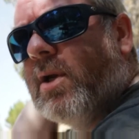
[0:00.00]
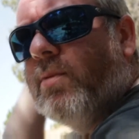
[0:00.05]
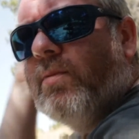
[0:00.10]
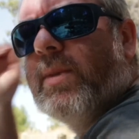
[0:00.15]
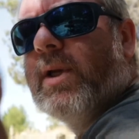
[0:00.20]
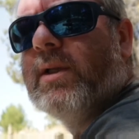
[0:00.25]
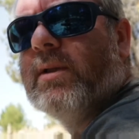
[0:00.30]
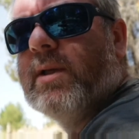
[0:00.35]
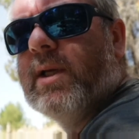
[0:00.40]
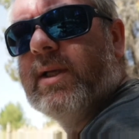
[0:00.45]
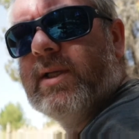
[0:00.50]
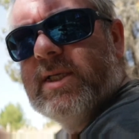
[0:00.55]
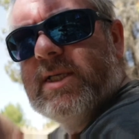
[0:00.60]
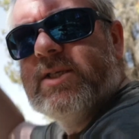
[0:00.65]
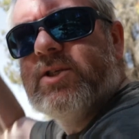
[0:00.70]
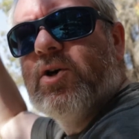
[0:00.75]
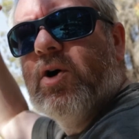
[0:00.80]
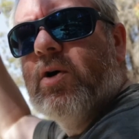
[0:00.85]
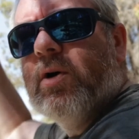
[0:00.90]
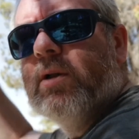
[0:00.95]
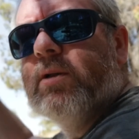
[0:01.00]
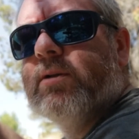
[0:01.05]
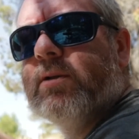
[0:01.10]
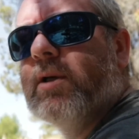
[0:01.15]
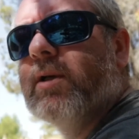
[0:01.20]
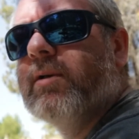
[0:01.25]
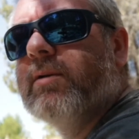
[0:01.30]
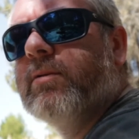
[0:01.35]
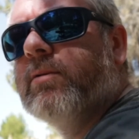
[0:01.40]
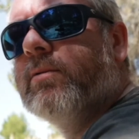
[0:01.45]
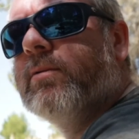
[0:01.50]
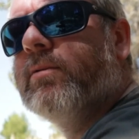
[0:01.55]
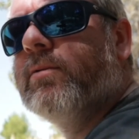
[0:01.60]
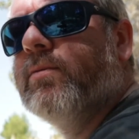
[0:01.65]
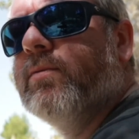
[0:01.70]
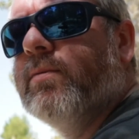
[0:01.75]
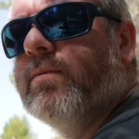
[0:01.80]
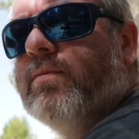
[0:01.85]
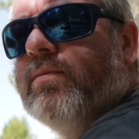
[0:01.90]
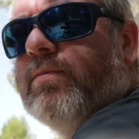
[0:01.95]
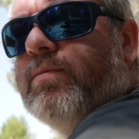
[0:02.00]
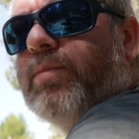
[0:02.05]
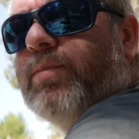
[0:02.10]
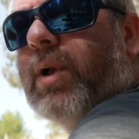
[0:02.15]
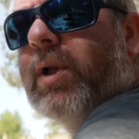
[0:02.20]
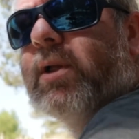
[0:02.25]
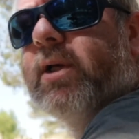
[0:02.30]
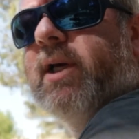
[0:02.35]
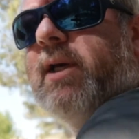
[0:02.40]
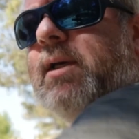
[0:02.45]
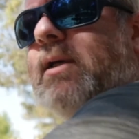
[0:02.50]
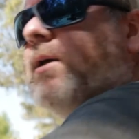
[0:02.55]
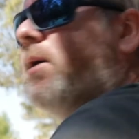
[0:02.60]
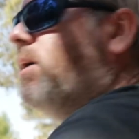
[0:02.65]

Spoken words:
I don't mean he's tall, not bulky.